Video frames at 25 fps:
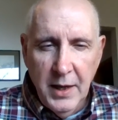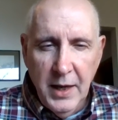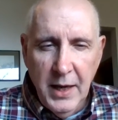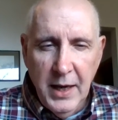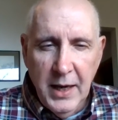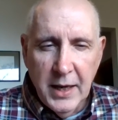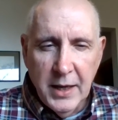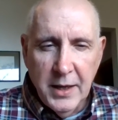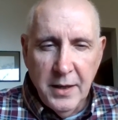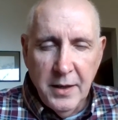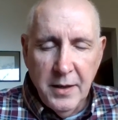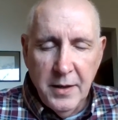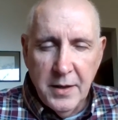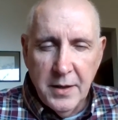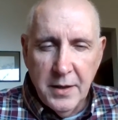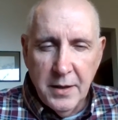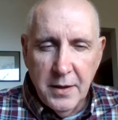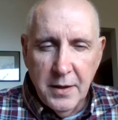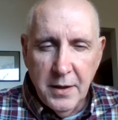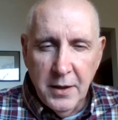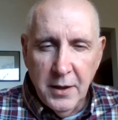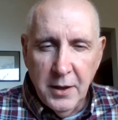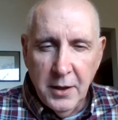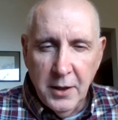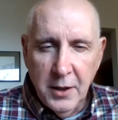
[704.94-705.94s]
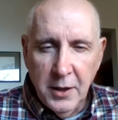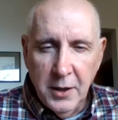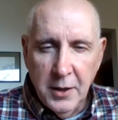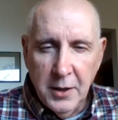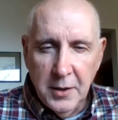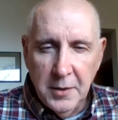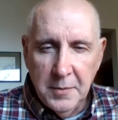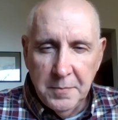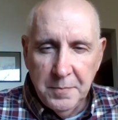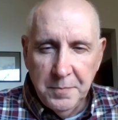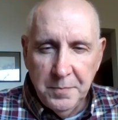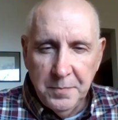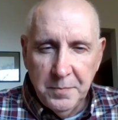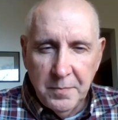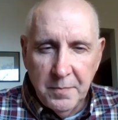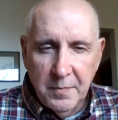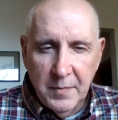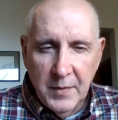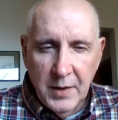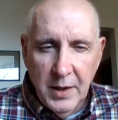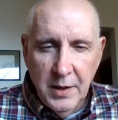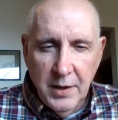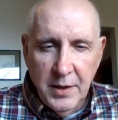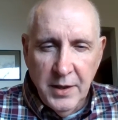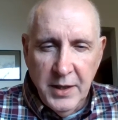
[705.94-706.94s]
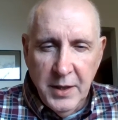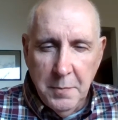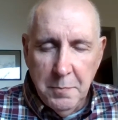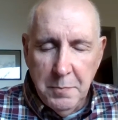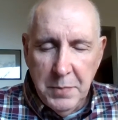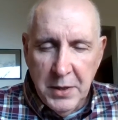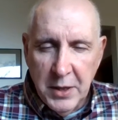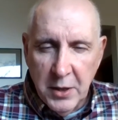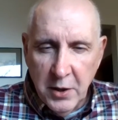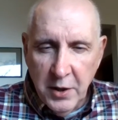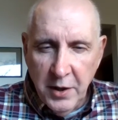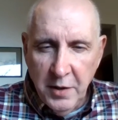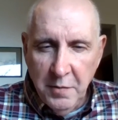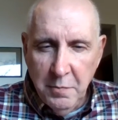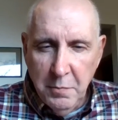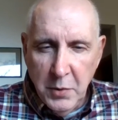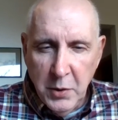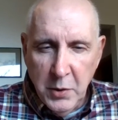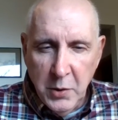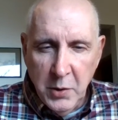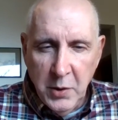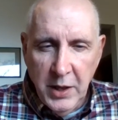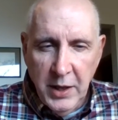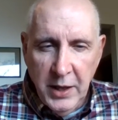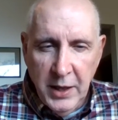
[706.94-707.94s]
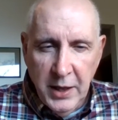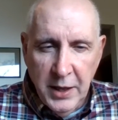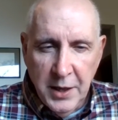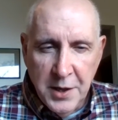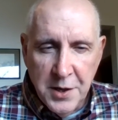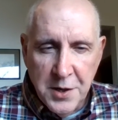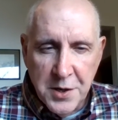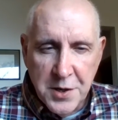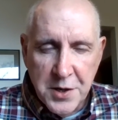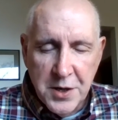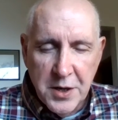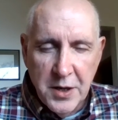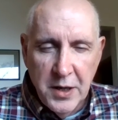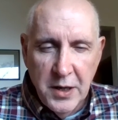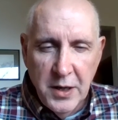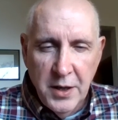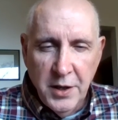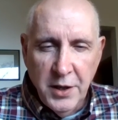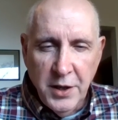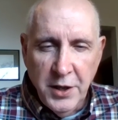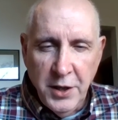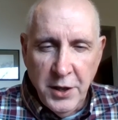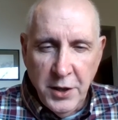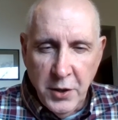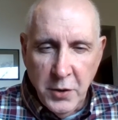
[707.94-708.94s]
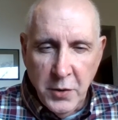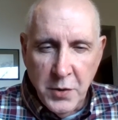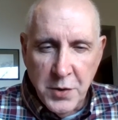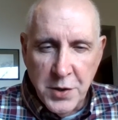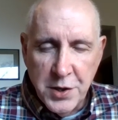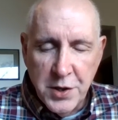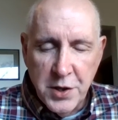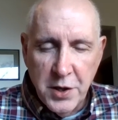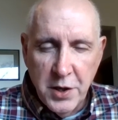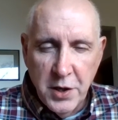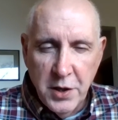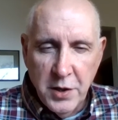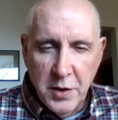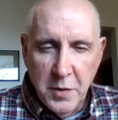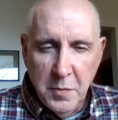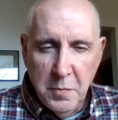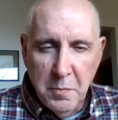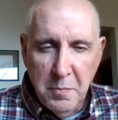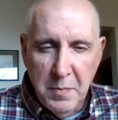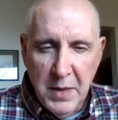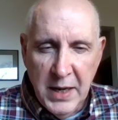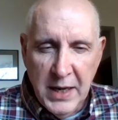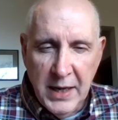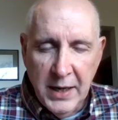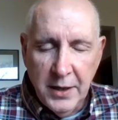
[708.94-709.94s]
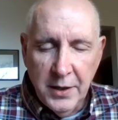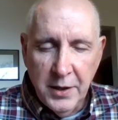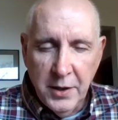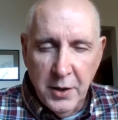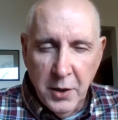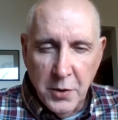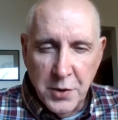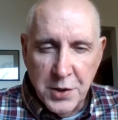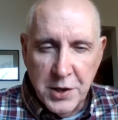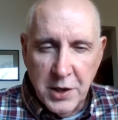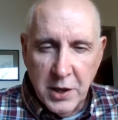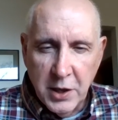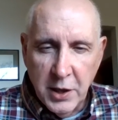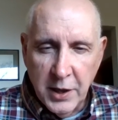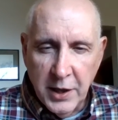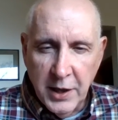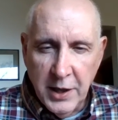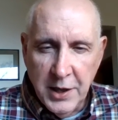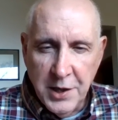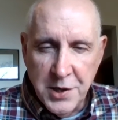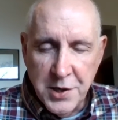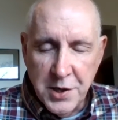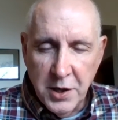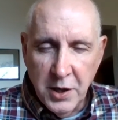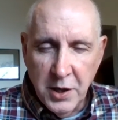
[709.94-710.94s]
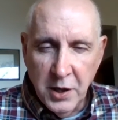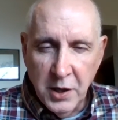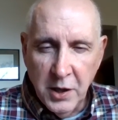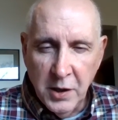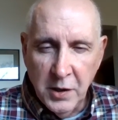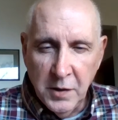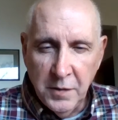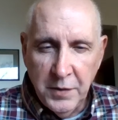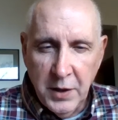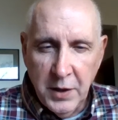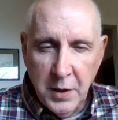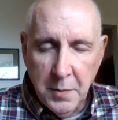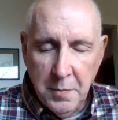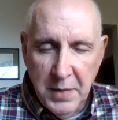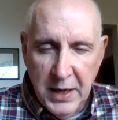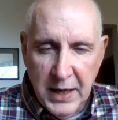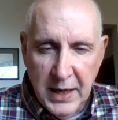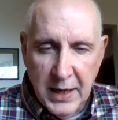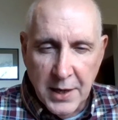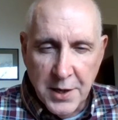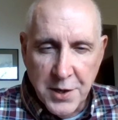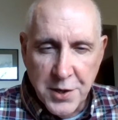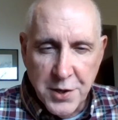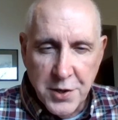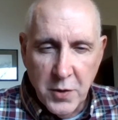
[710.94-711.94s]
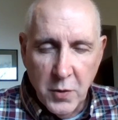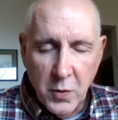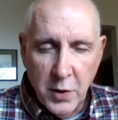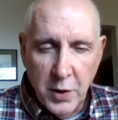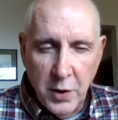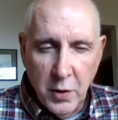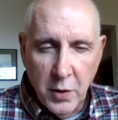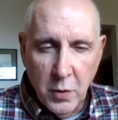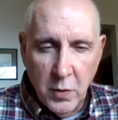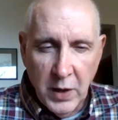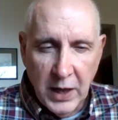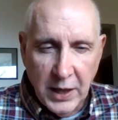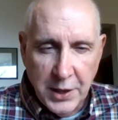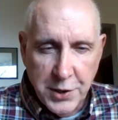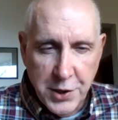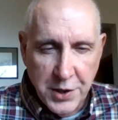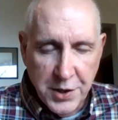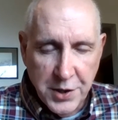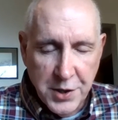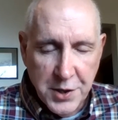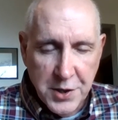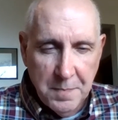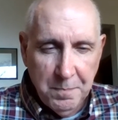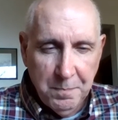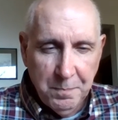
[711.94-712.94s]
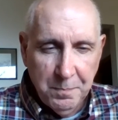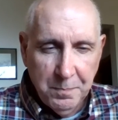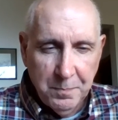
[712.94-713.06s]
And the imperative mood is used to make those kinds of commands or directions.